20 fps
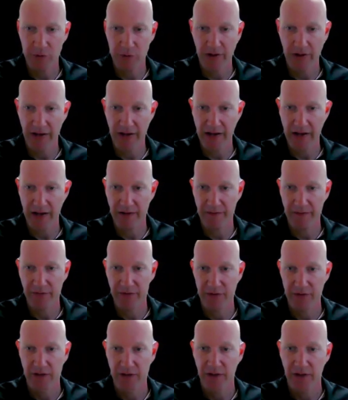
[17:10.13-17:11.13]
you have
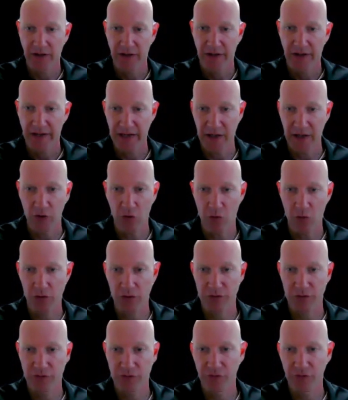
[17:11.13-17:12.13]
in
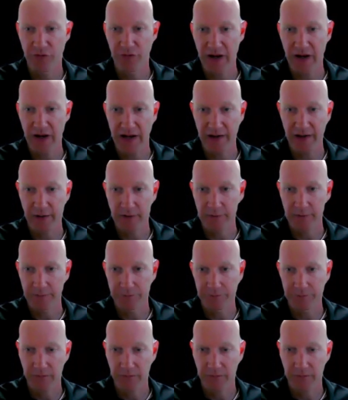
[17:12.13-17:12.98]
order to file.